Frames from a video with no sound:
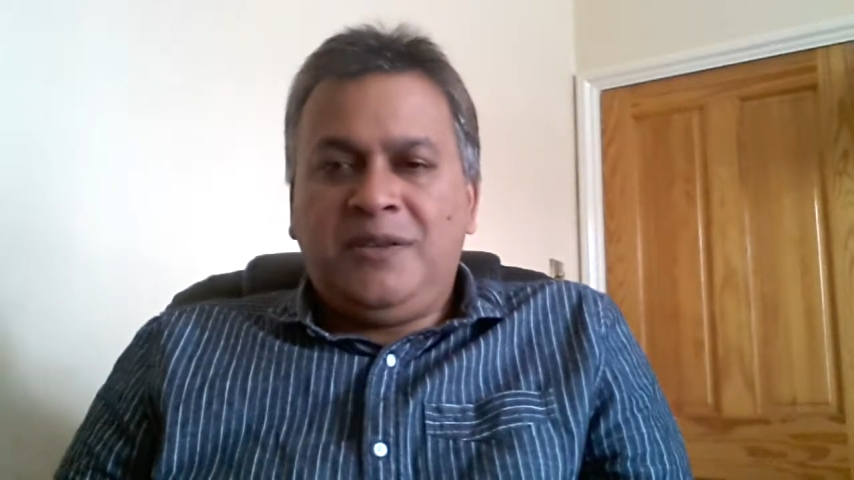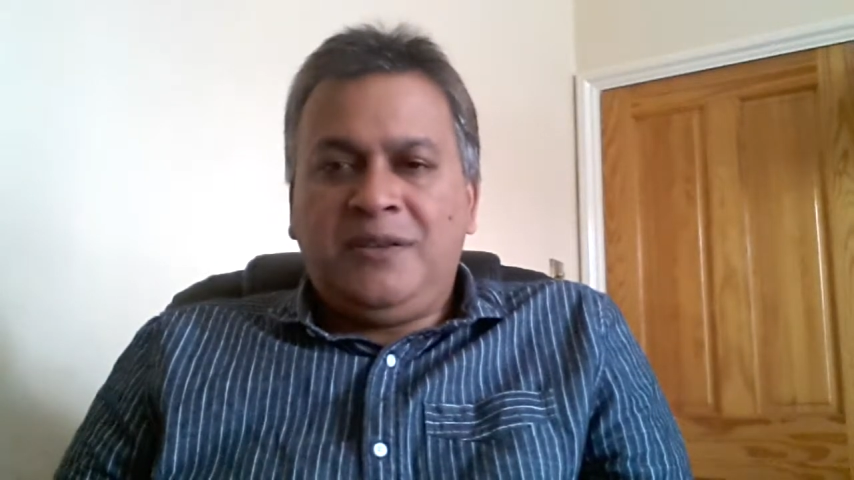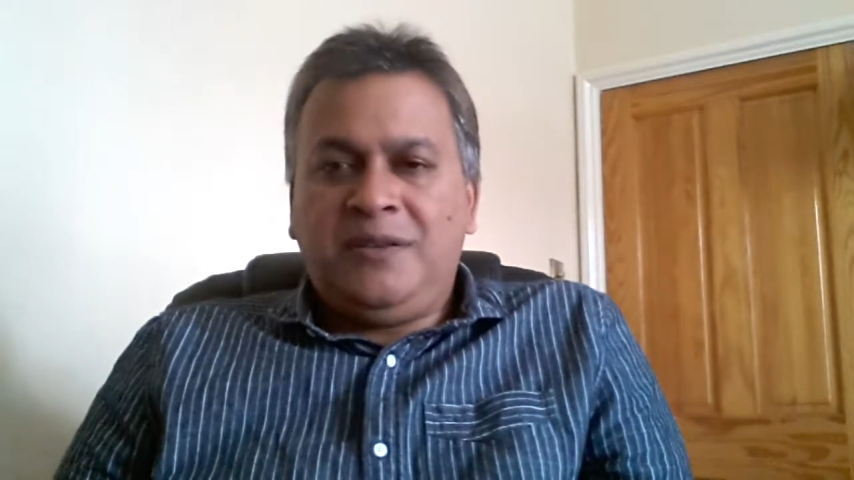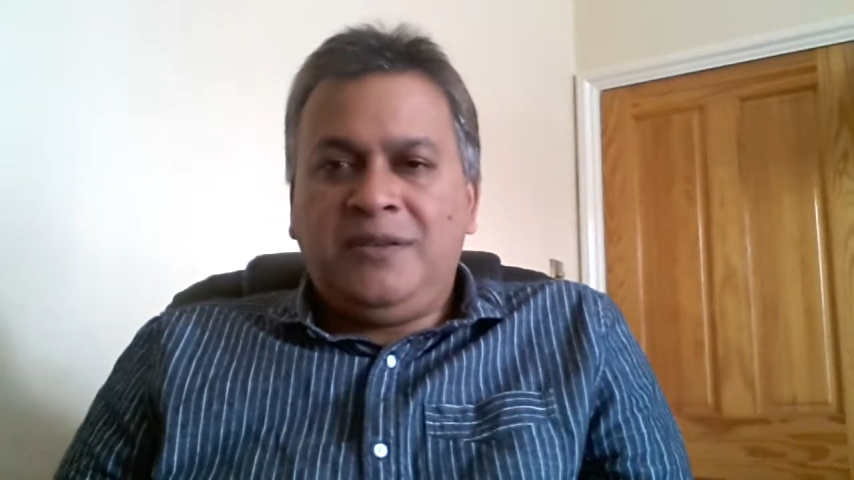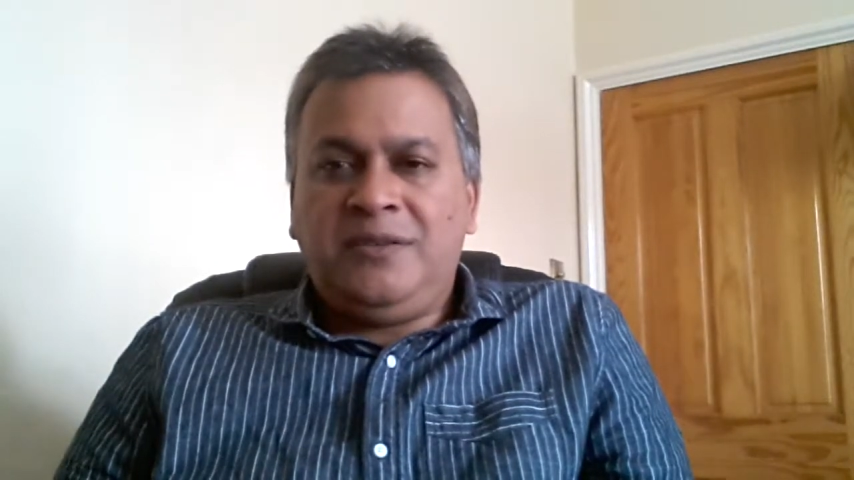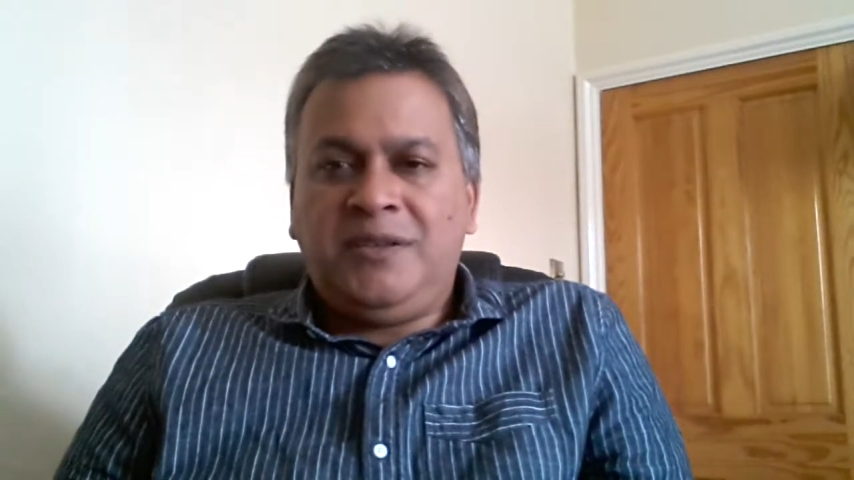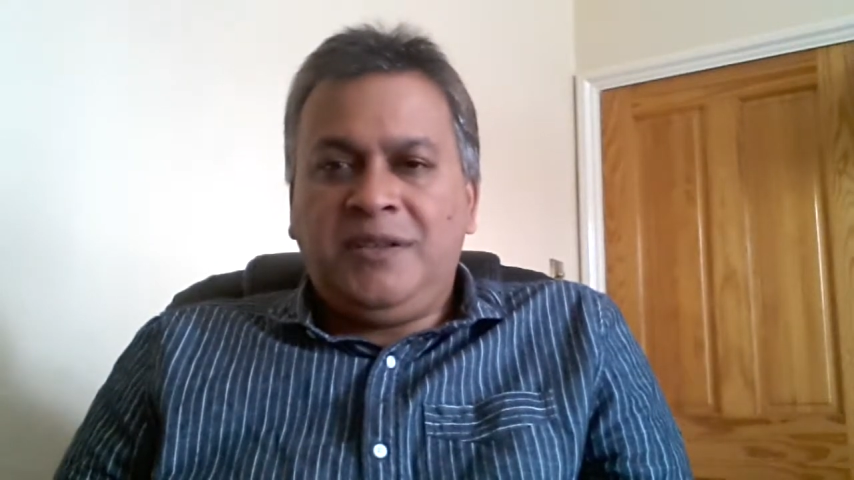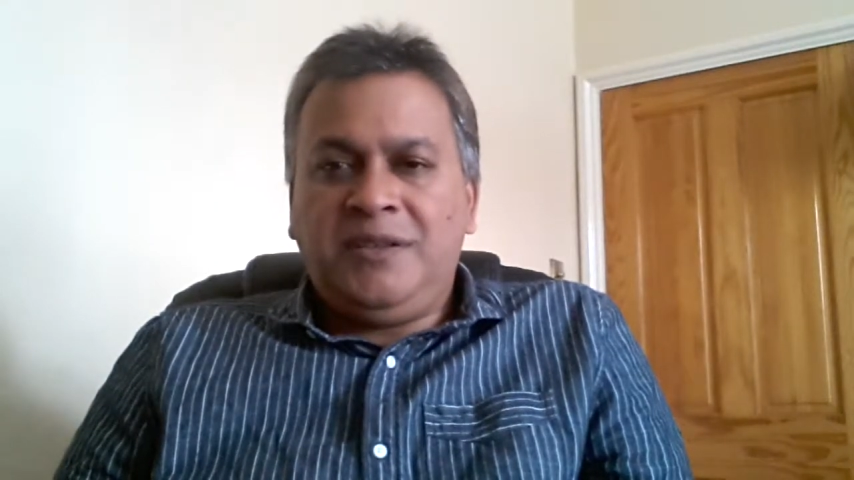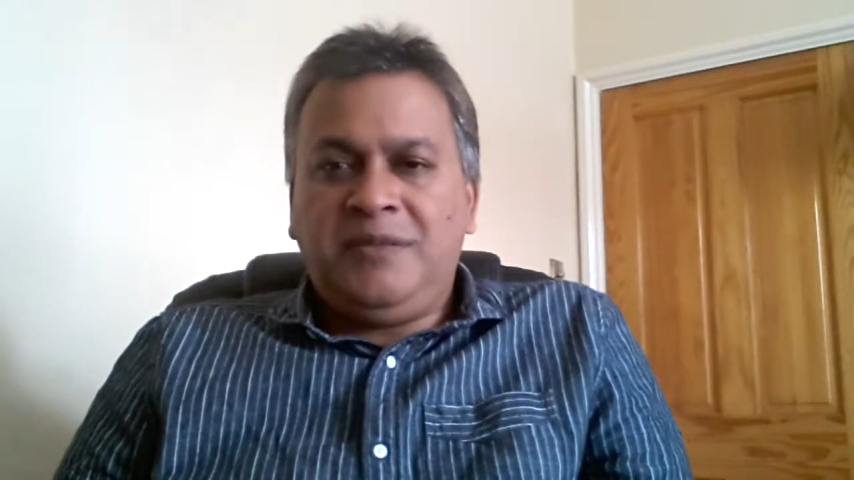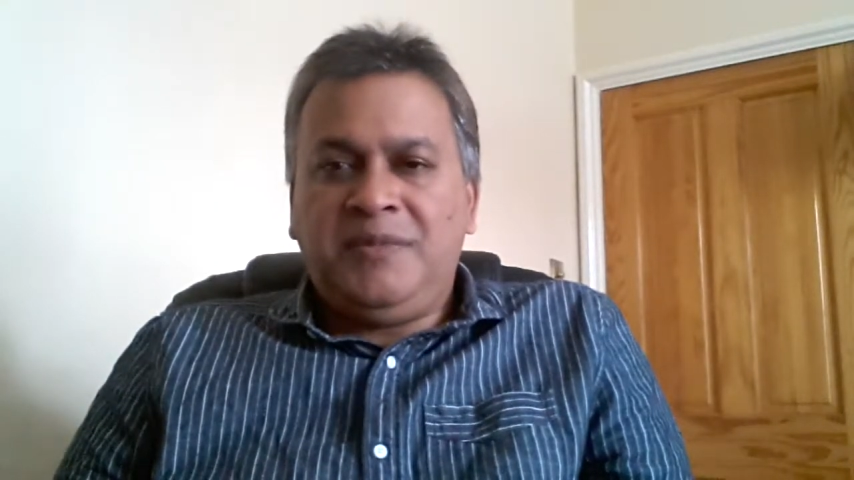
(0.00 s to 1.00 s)
not going to
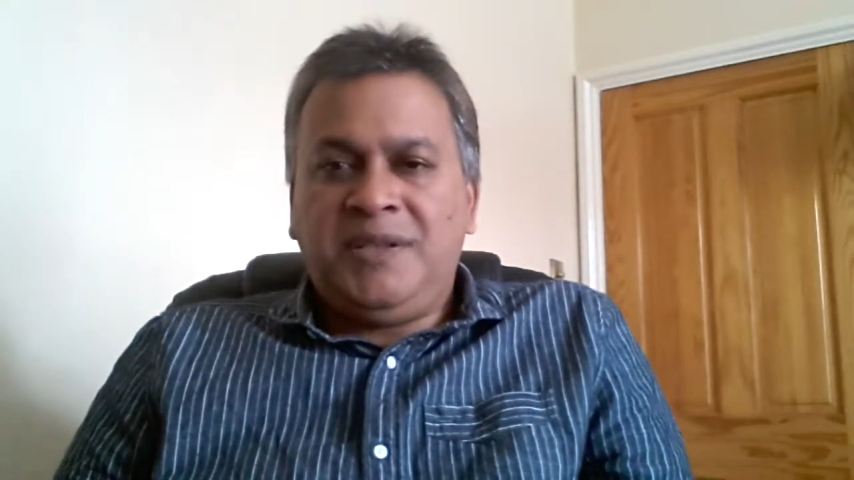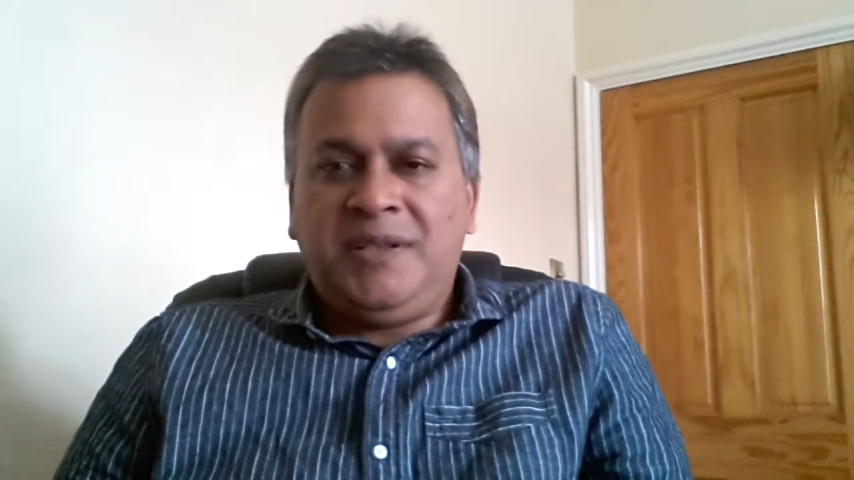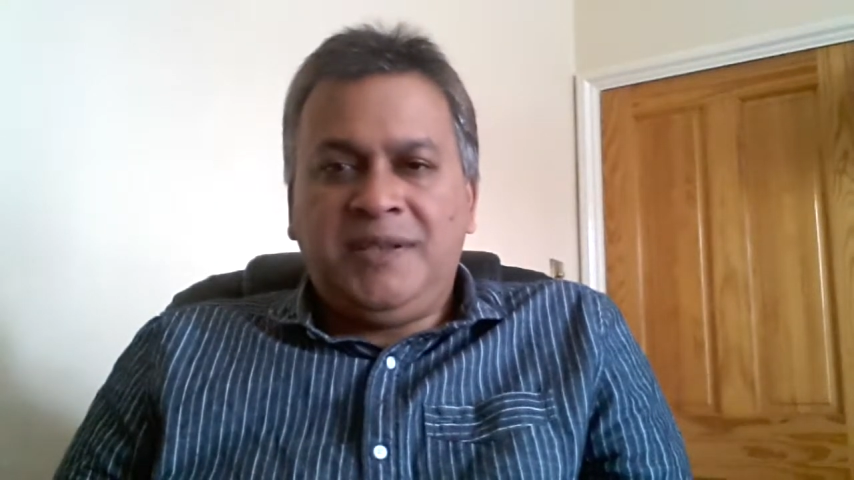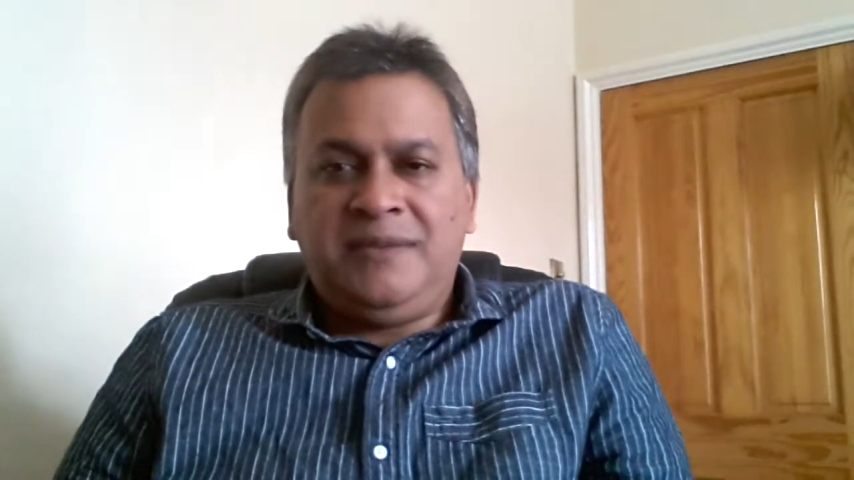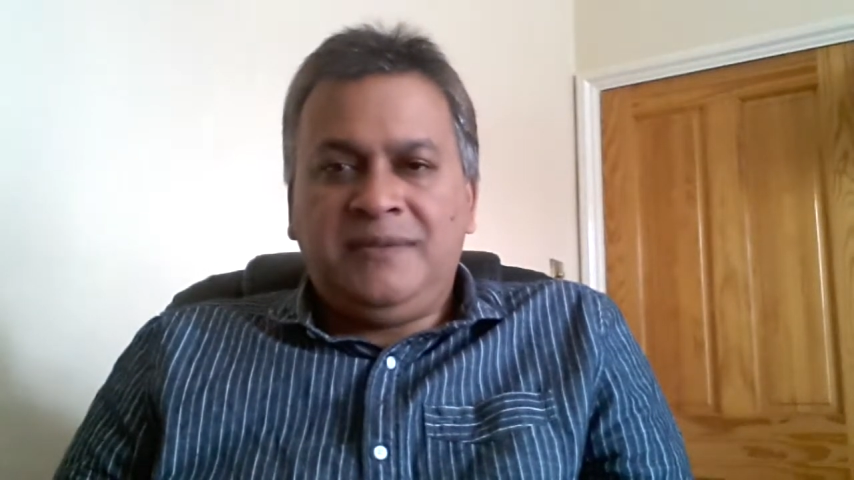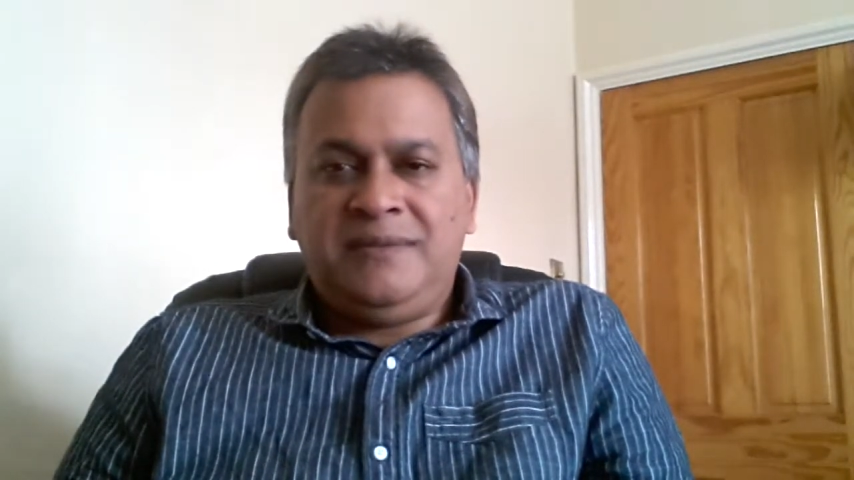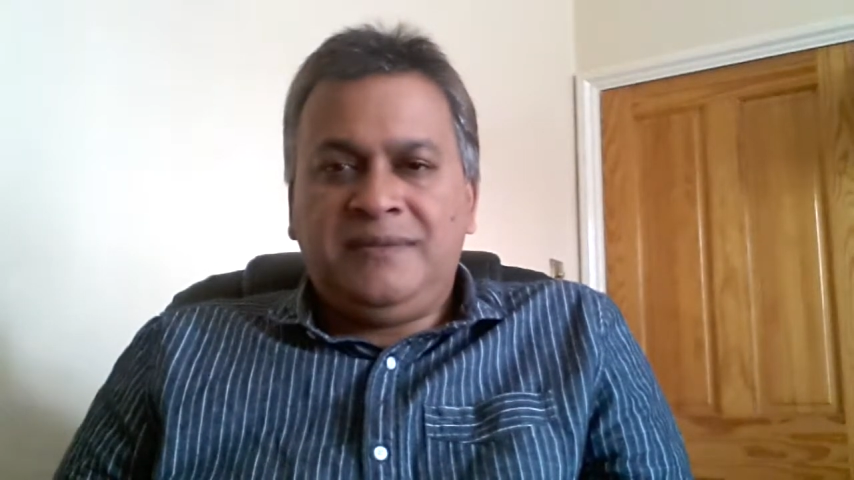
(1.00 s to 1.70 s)
hear them again